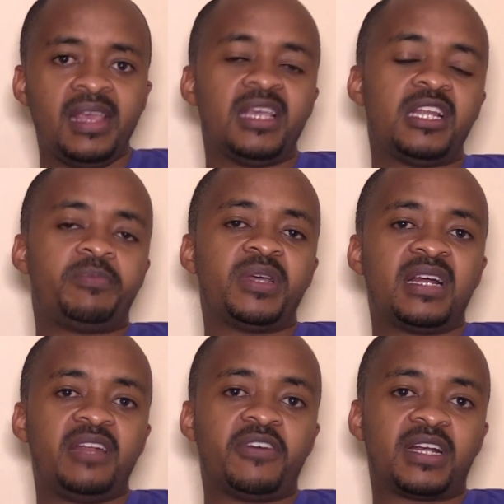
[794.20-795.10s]
in paid
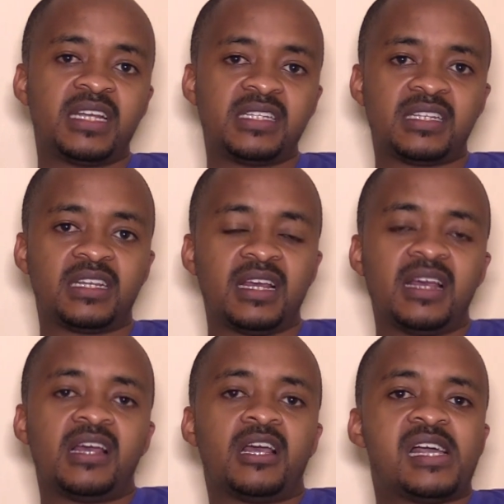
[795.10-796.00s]
advertising,
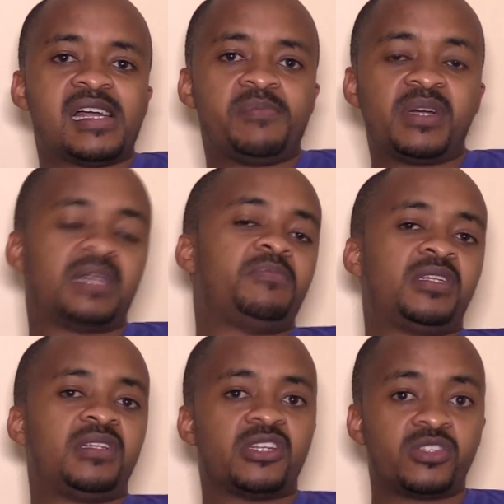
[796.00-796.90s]
Meta
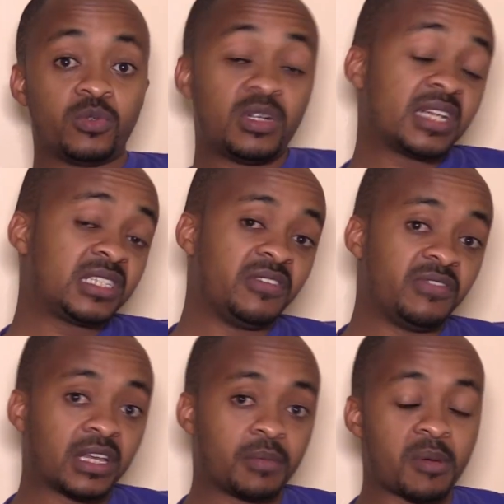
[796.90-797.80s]
Business Suite does give
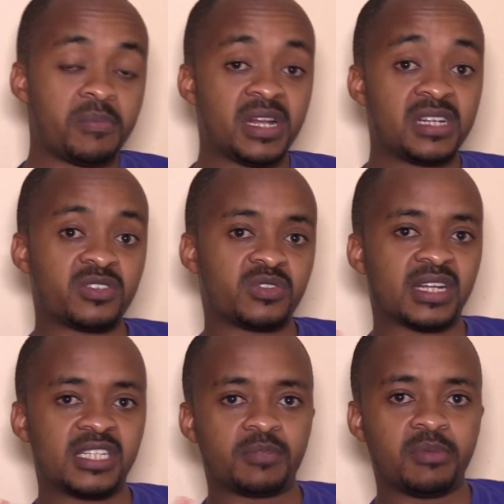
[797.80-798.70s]
the capability to
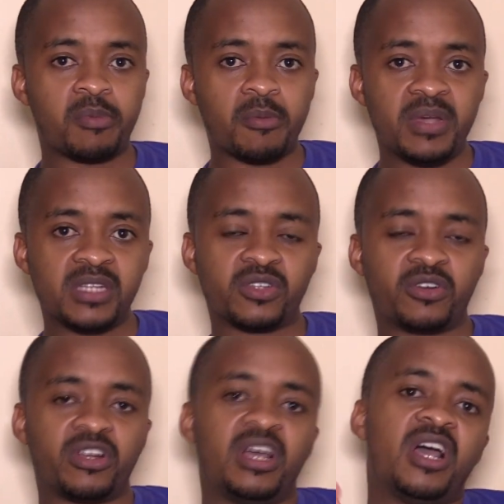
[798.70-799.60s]
target people based
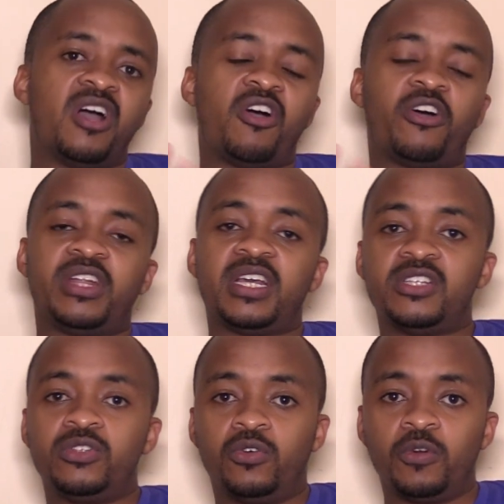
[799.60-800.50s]
on
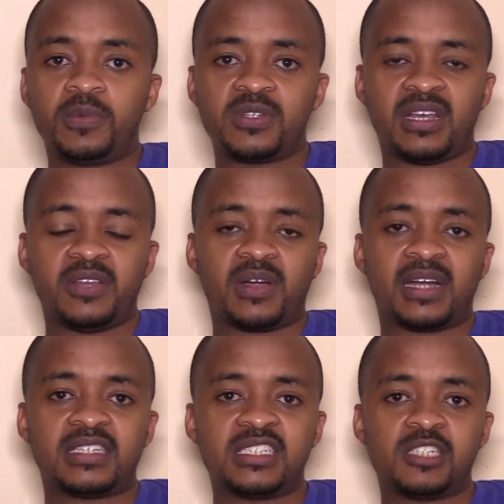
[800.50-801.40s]
age groups. You
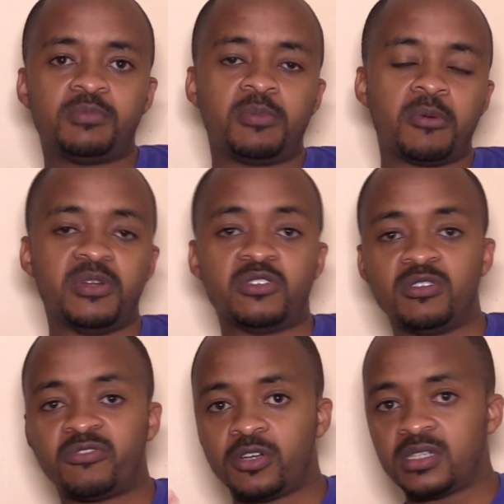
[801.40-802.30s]
can target people
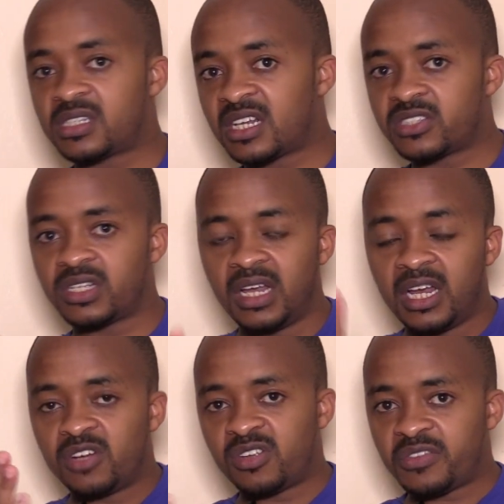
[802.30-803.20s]
between, for instance,
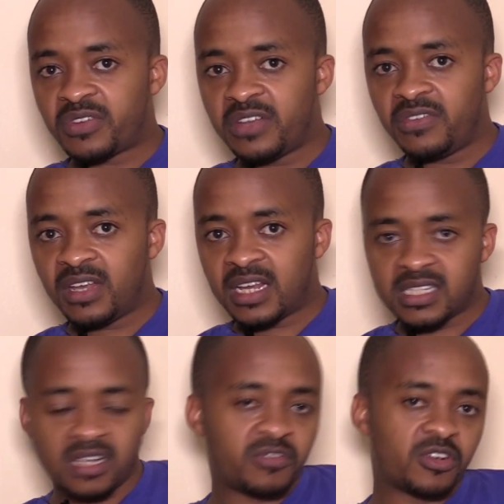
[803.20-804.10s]
25 years
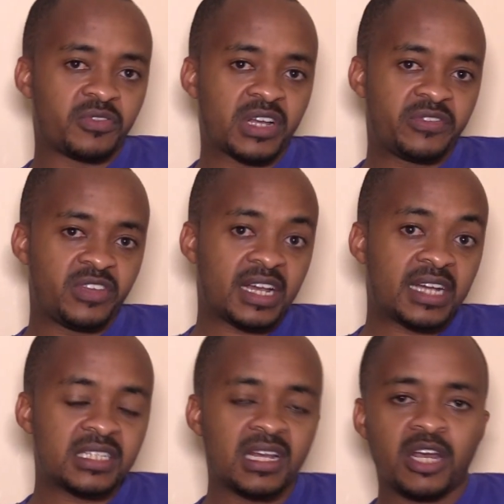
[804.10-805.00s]
and 45
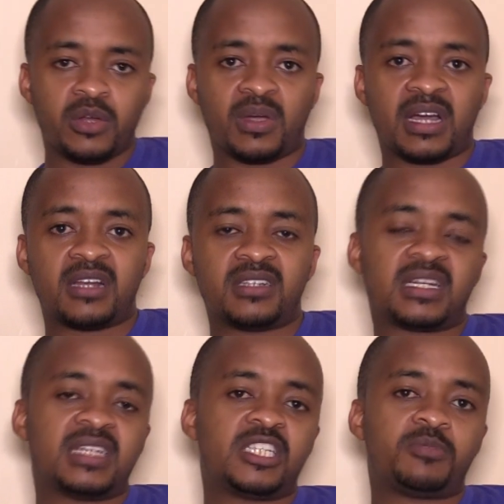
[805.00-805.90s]
years. You can
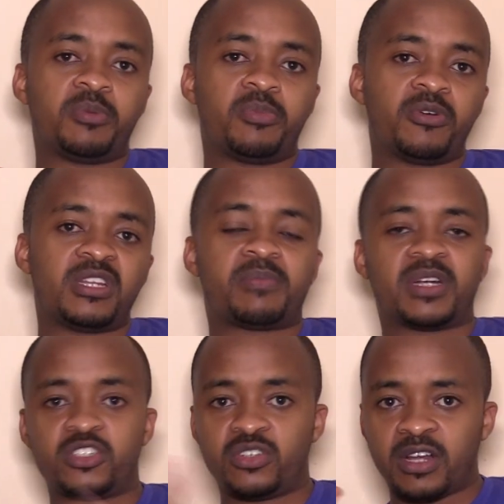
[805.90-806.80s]
target people in a
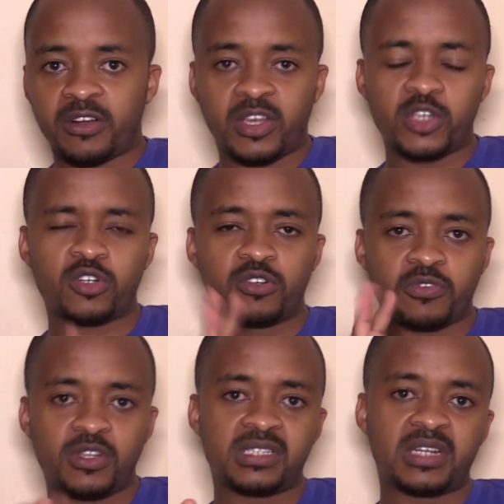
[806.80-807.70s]
particular location.
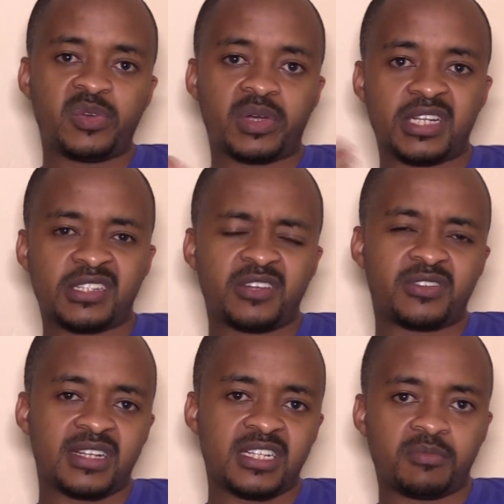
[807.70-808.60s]
For instance, you can decide to
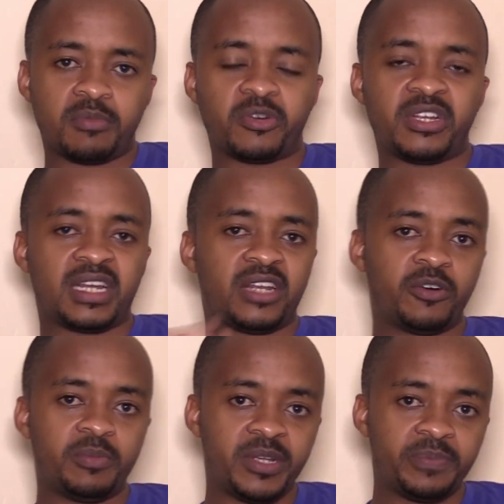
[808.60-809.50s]
target people in
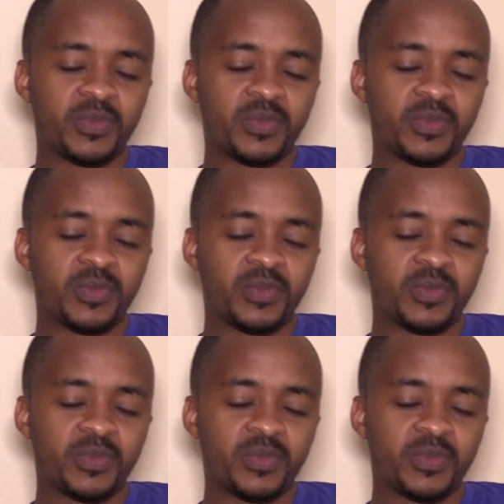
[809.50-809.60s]
Nairobi.